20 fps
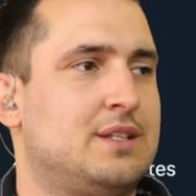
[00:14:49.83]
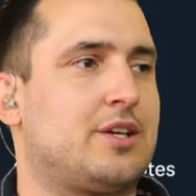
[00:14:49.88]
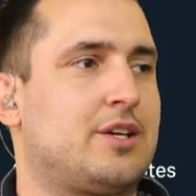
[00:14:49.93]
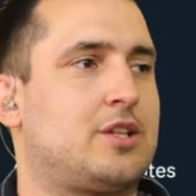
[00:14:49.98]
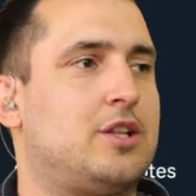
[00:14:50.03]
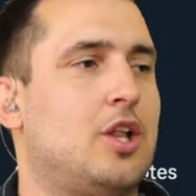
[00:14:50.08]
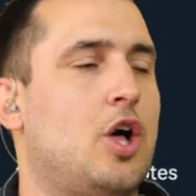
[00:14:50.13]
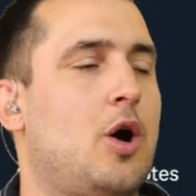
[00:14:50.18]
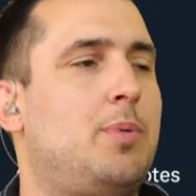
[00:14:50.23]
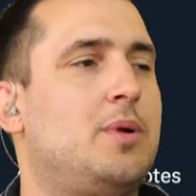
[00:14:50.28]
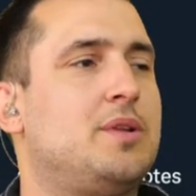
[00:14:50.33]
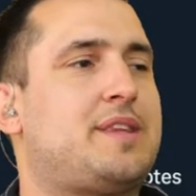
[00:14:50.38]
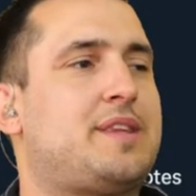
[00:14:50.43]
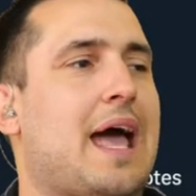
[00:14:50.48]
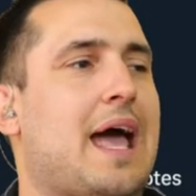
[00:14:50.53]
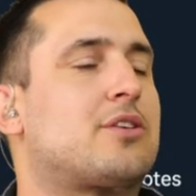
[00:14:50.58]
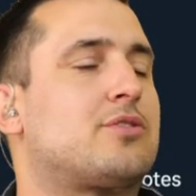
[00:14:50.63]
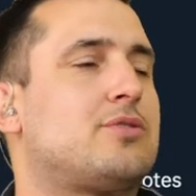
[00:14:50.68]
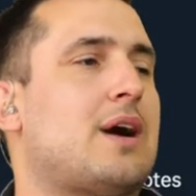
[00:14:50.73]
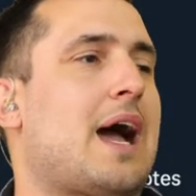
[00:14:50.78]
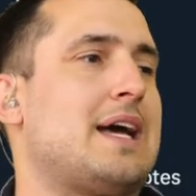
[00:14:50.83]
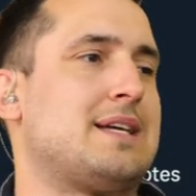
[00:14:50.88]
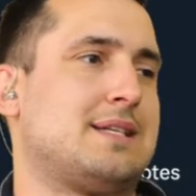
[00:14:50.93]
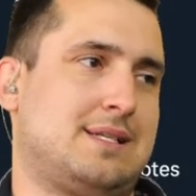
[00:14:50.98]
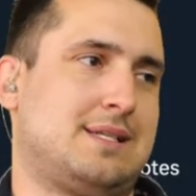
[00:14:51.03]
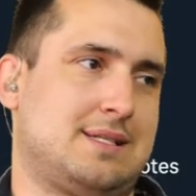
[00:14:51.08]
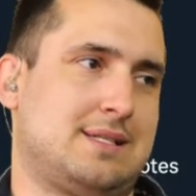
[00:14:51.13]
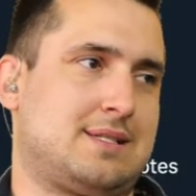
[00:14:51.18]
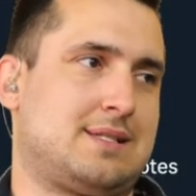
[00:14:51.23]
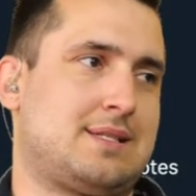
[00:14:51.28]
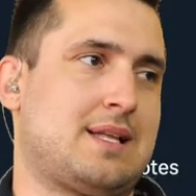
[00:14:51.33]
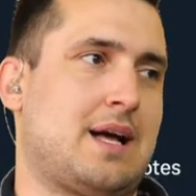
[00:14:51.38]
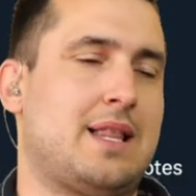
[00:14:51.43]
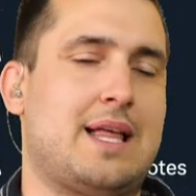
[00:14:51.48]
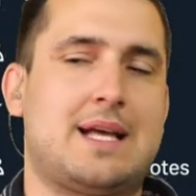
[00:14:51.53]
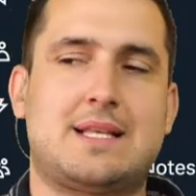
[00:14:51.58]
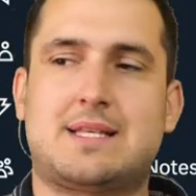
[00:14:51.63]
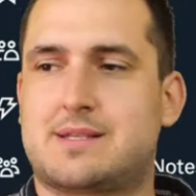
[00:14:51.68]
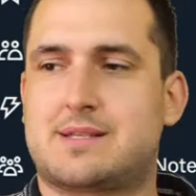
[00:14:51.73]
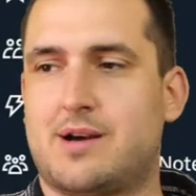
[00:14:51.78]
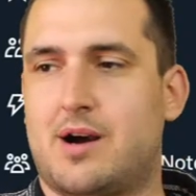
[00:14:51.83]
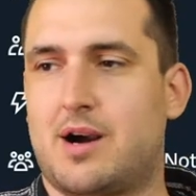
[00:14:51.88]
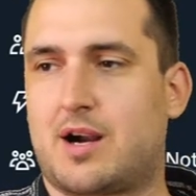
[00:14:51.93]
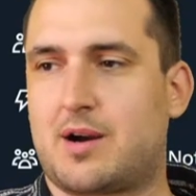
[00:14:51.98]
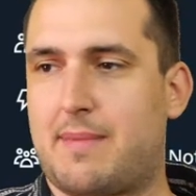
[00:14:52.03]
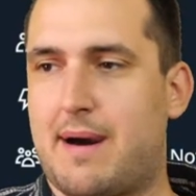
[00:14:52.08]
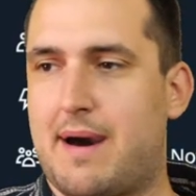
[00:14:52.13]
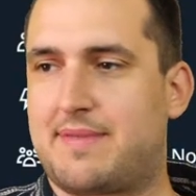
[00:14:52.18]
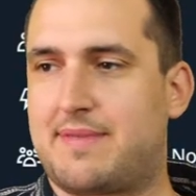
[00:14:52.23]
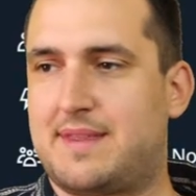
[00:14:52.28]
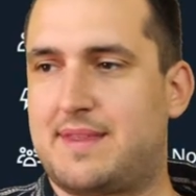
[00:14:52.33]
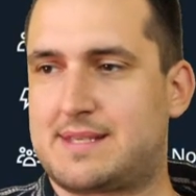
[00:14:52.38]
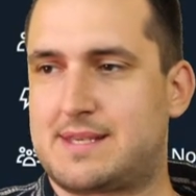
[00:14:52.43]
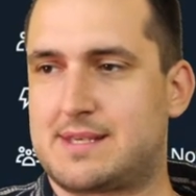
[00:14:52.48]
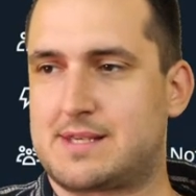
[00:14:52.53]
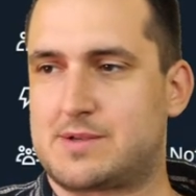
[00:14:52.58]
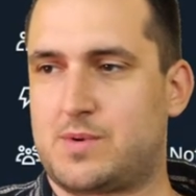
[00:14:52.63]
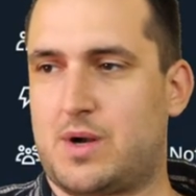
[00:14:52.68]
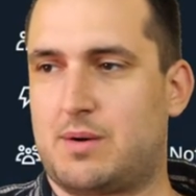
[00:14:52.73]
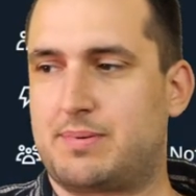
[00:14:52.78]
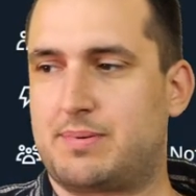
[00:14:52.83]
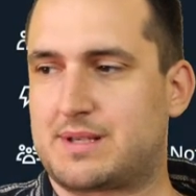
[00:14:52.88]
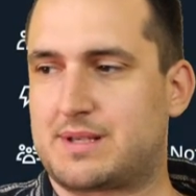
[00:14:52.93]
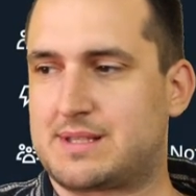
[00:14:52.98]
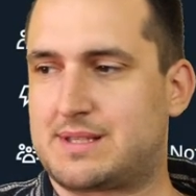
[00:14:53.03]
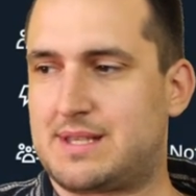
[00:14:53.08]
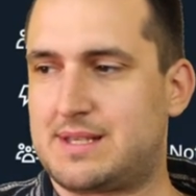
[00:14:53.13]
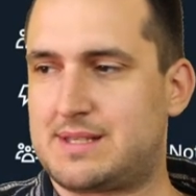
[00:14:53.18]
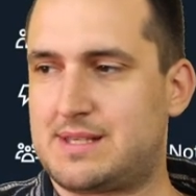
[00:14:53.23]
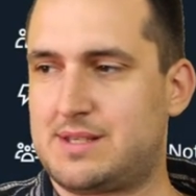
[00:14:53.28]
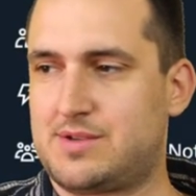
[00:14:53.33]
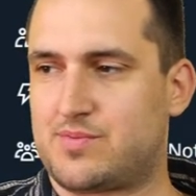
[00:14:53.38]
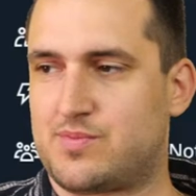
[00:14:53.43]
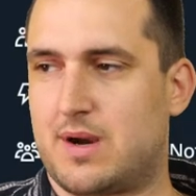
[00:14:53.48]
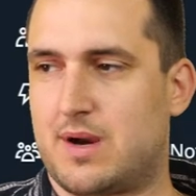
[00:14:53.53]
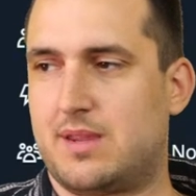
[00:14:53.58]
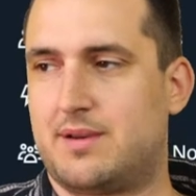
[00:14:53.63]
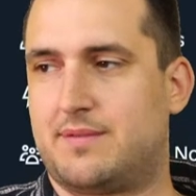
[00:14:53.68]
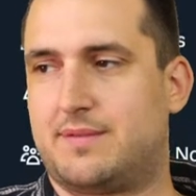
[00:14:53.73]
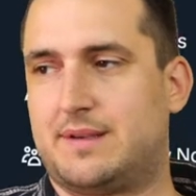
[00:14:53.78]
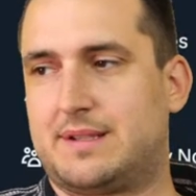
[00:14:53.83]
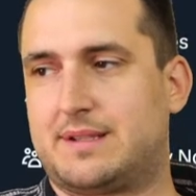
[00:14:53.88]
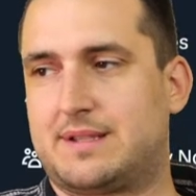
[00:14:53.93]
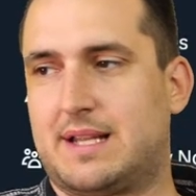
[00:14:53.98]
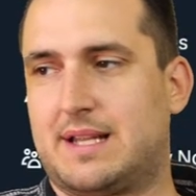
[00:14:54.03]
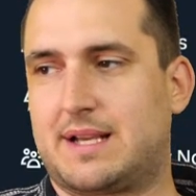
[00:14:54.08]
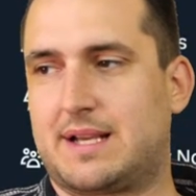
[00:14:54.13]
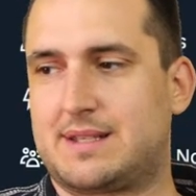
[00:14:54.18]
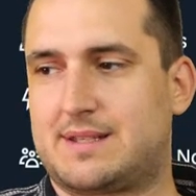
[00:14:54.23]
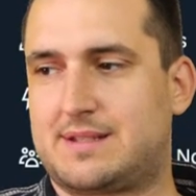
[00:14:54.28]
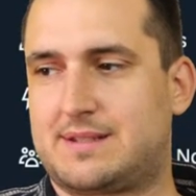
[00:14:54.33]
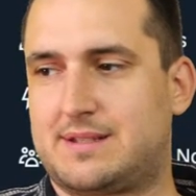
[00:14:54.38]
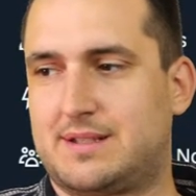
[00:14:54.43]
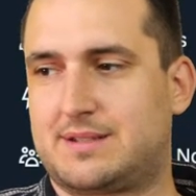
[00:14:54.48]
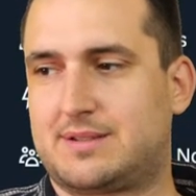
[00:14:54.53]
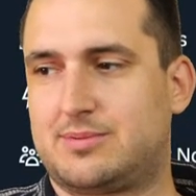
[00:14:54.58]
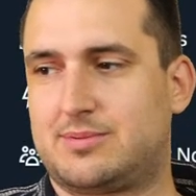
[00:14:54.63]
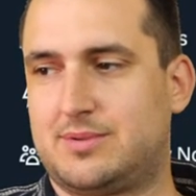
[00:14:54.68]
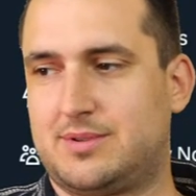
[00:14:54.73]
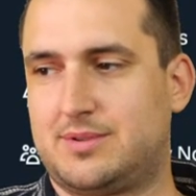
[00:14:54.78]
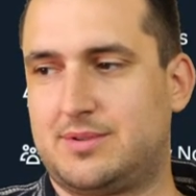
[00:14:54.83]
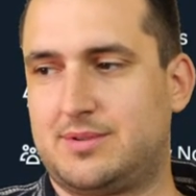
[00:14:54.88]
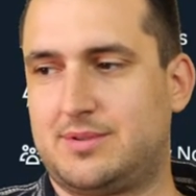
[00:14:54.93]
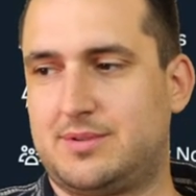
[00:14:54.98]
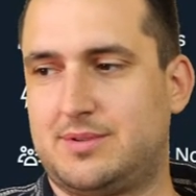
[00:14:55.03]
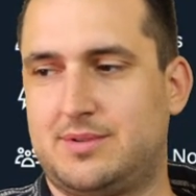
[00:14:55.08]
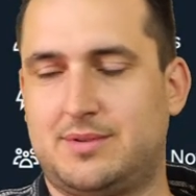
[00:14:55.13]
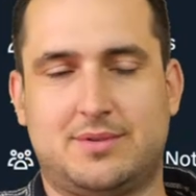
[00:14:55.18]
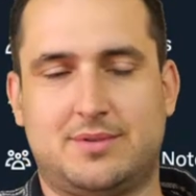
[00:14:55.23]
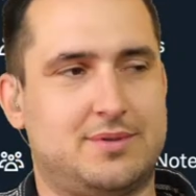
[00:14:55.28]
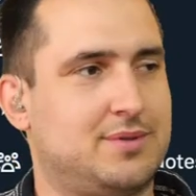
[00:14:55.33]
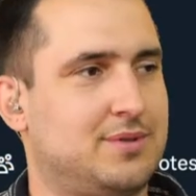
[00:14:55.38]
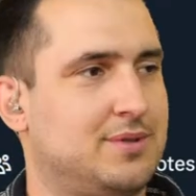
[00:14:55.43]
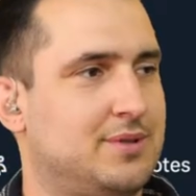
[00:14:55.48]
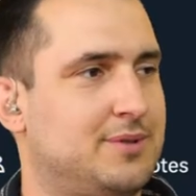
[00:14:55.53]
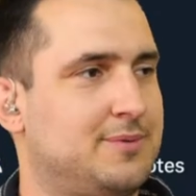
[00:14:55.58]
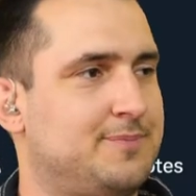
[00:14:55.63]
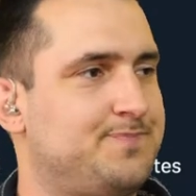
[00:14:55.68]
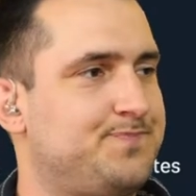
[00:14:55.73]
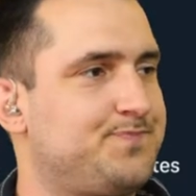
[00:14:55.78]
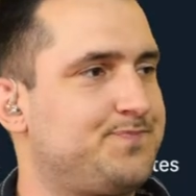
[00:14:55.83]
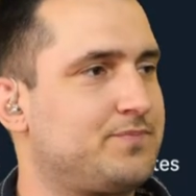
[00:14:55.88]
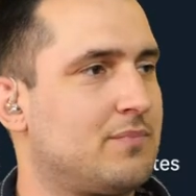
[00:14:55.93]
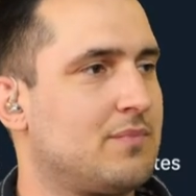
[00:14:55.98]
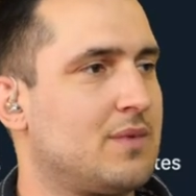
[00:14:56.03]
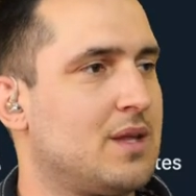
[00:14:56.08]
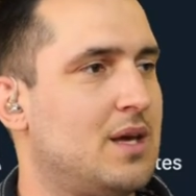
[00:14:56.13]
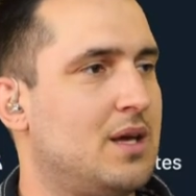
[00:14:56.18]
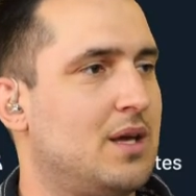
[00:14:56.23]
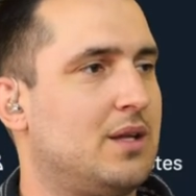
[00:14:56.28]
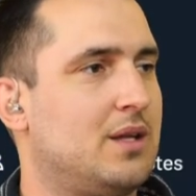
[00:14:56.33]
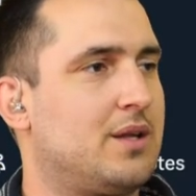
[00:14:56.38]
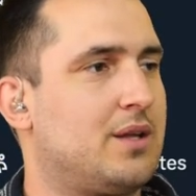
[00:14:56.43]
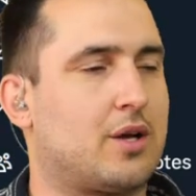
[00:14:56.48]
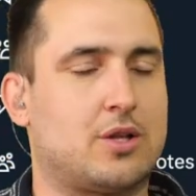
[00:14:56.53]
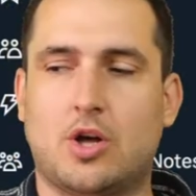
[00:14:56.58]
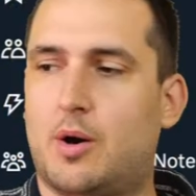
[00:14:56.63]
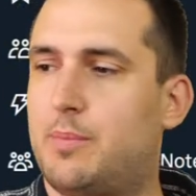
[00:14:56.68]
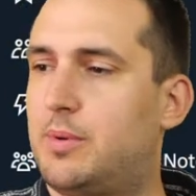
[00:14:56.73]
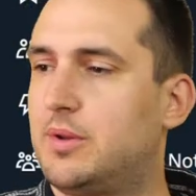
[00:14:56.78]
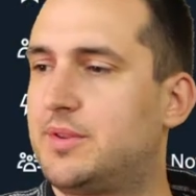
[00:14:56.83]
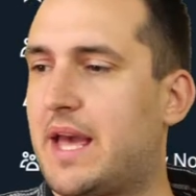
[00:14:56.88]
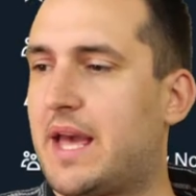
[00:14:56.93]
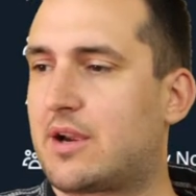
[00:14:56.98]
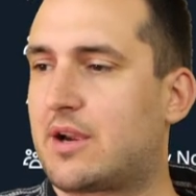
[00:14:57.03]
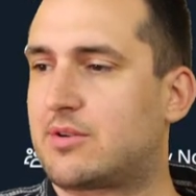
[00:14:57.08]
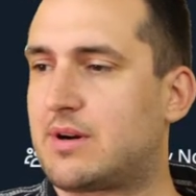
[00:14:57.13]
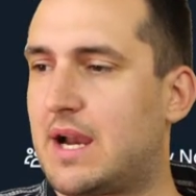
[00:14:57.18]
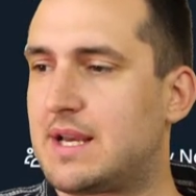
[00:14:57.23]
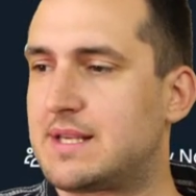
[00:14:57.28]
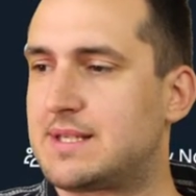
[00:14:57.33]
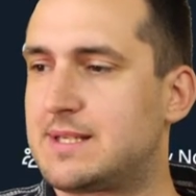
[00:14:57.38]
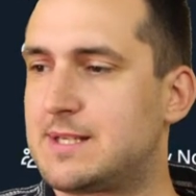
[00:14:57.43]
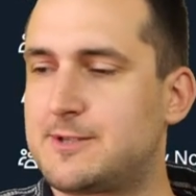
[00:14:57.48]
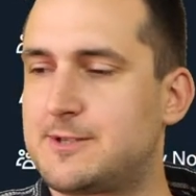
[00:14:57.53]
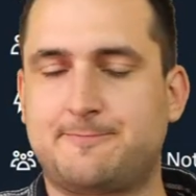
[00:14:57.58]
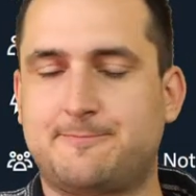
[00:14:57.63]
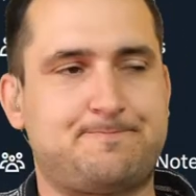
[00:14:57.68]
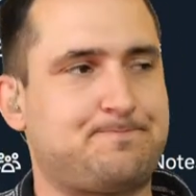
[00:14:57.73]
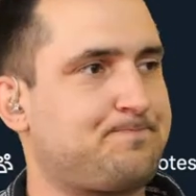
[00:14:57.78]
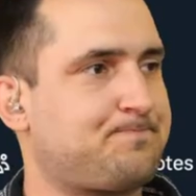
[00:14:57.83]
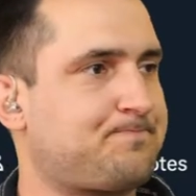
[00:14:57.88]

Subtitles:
The global debt crisis. Now let's talk about this as well, because this is relevant. Like, it's just, woo. The global debt crisis.